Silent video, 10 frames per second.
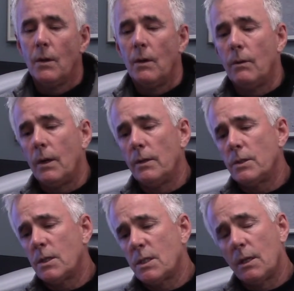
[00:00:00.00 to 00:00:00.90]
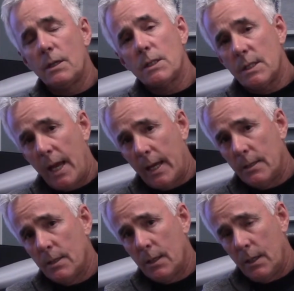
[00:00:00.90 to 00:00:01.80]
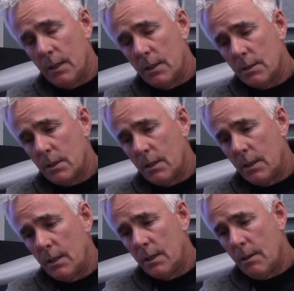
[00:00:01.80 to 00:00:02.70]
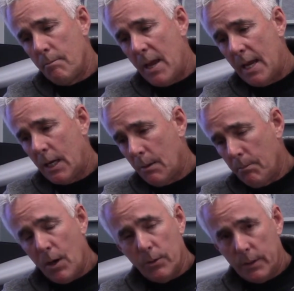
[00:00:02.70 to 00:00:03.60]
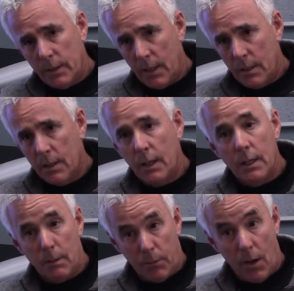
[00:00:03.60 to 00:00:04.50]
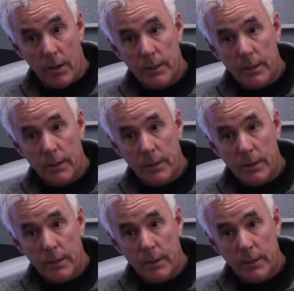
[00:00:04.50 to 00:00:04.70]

Well, silica sand is the main component in the product.